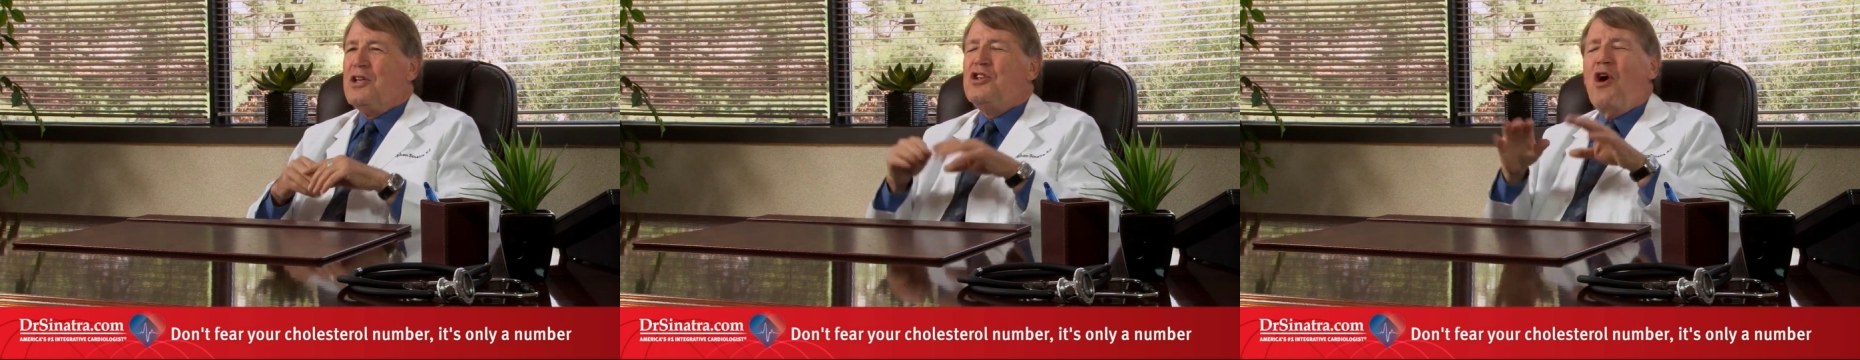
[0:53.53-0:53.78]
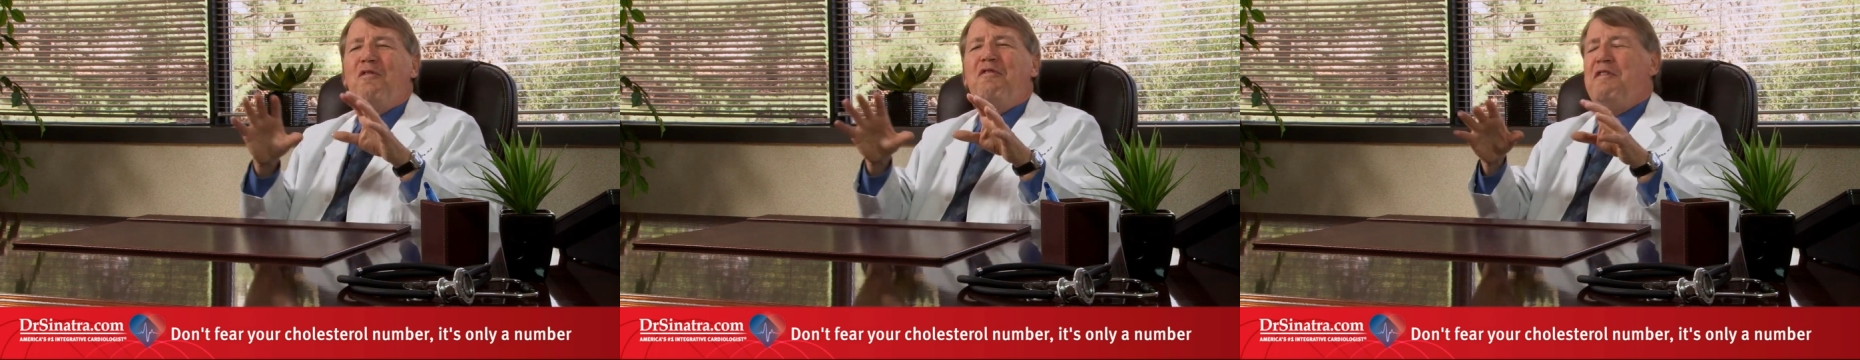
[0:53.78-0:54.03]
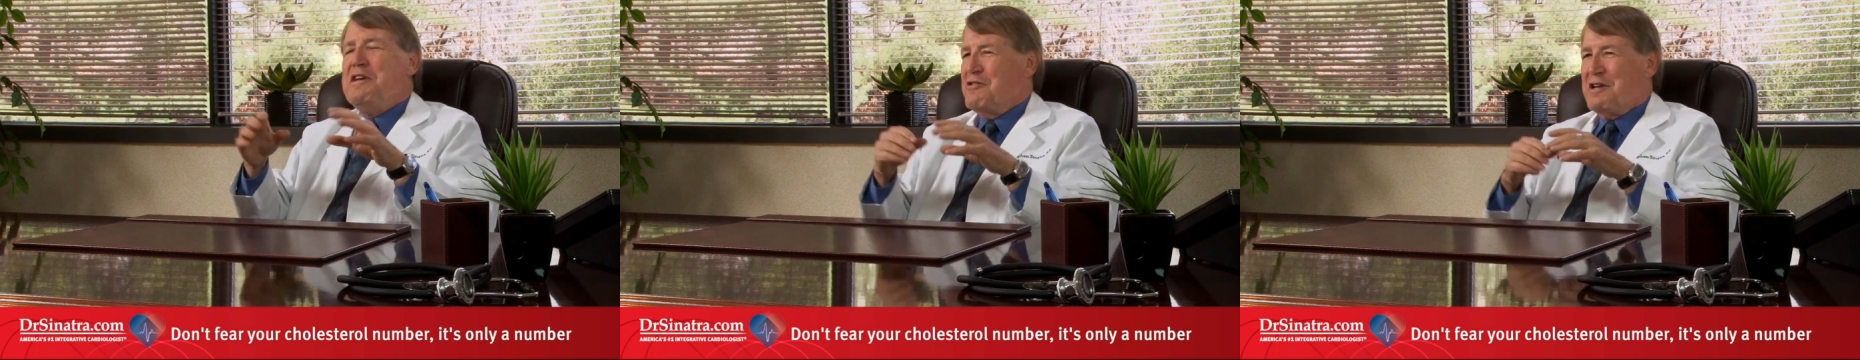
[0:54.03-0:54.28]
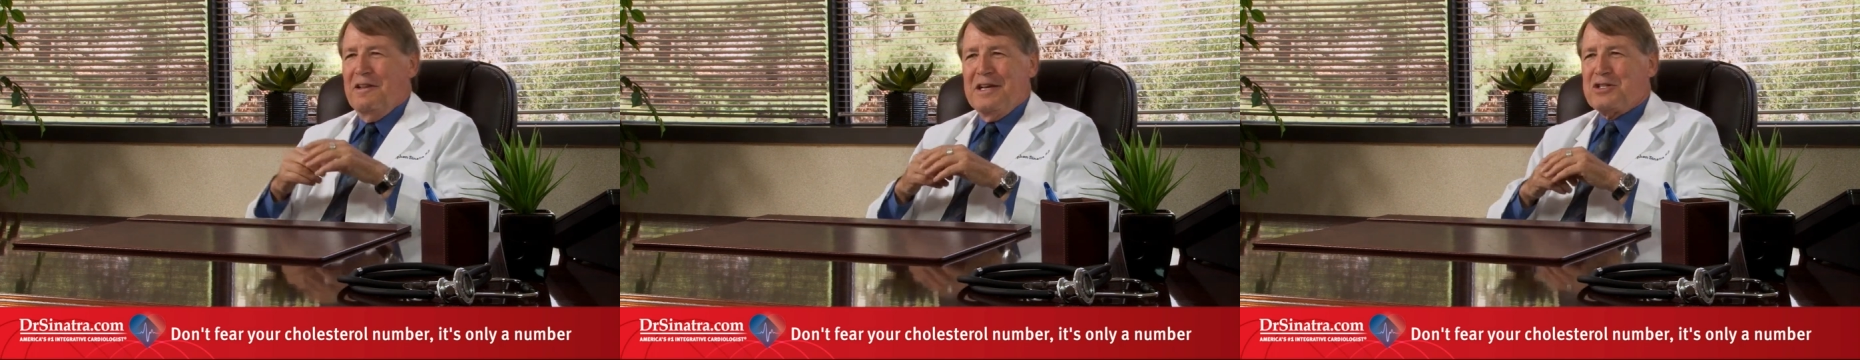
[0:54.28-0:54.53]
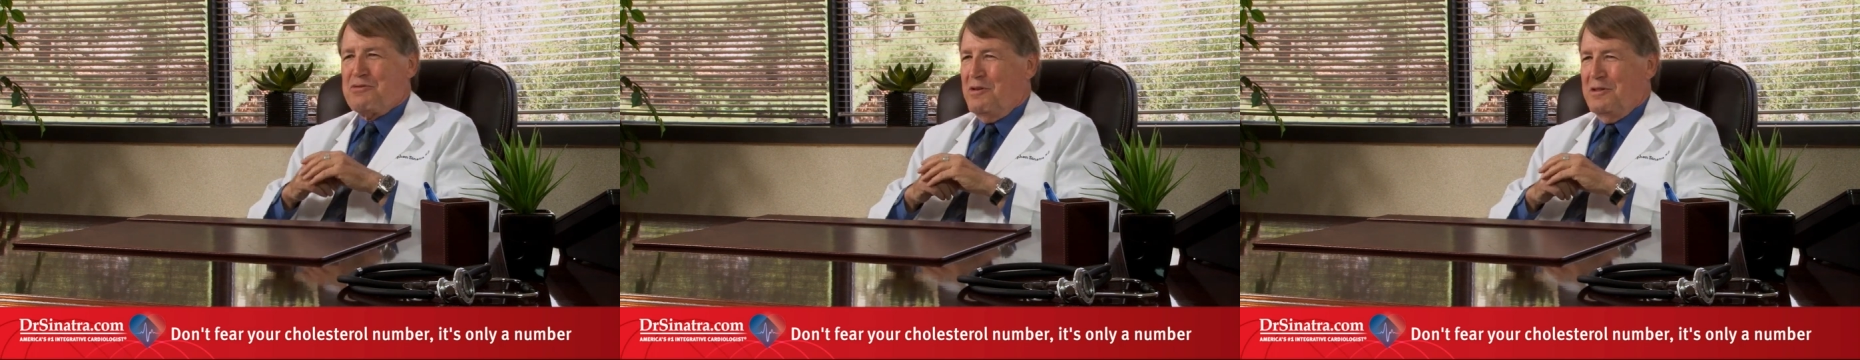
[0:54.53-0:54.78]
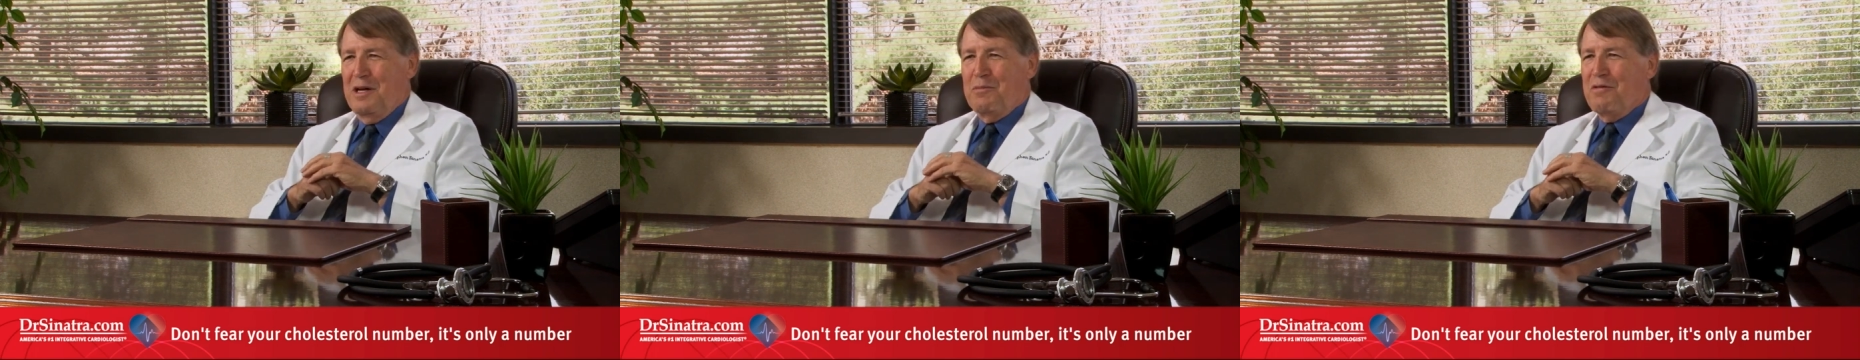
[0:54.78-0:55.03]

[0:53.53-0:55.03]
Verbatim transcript: don't fear cholesterol number,